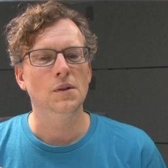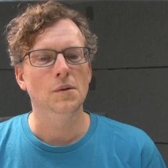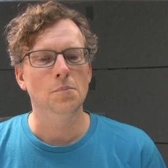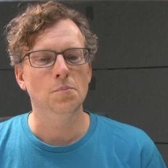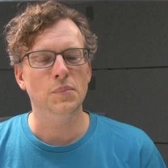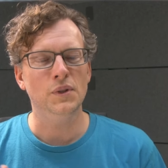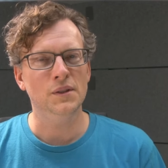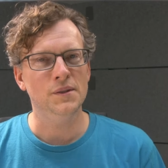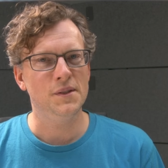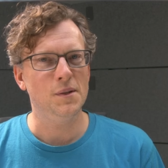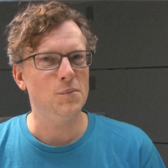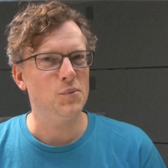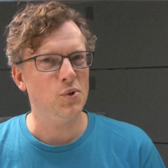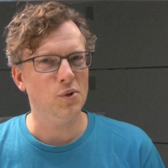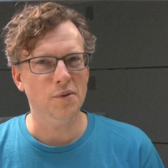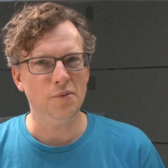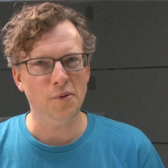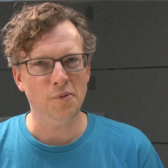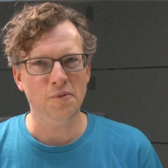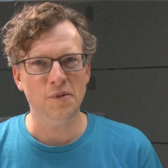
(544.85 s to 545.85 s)
build some sort
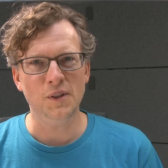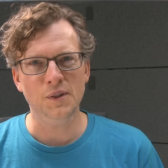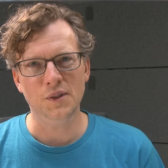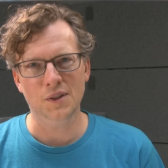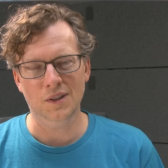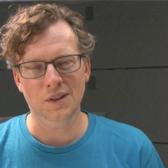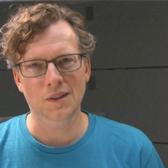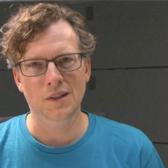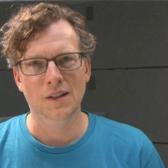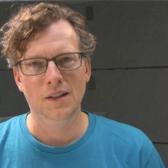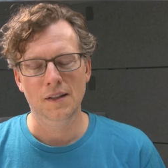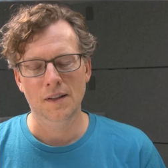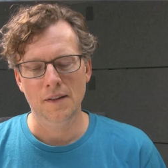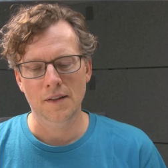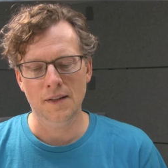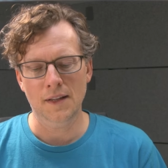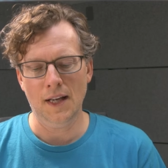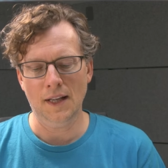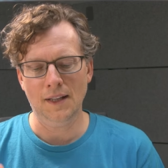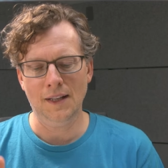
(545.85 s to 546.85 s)
of a filter
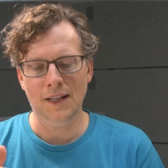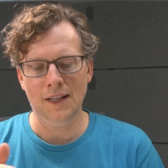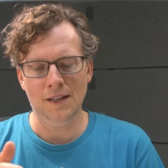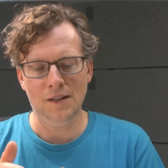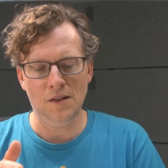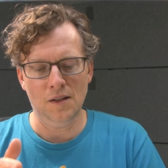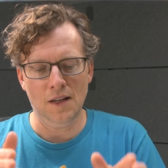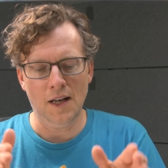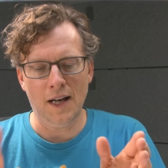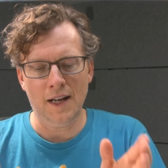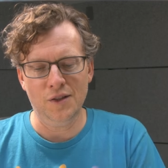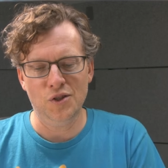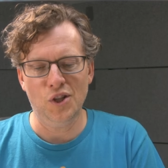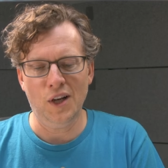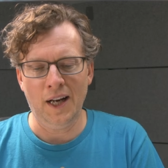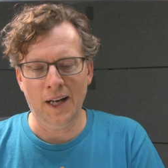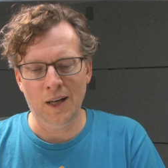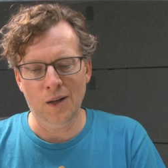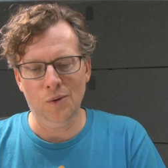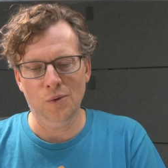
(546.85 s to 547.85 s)
that can notch
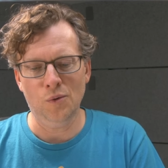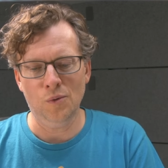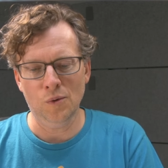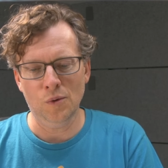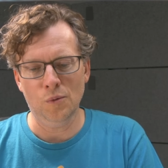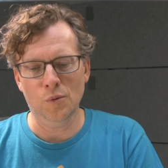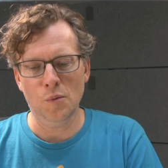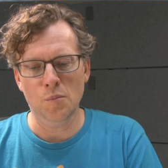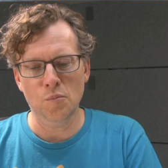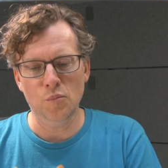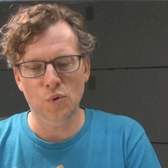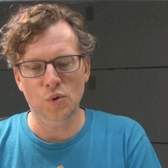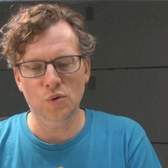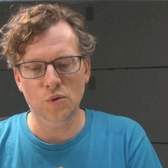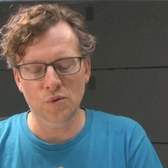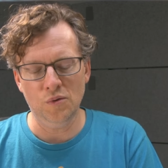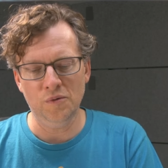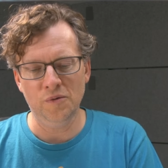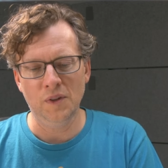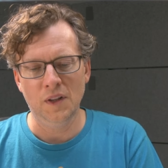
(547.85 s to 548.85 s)
out or
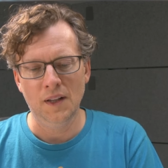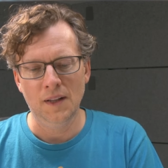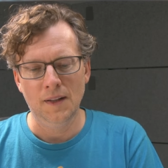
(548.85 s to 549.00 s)
remove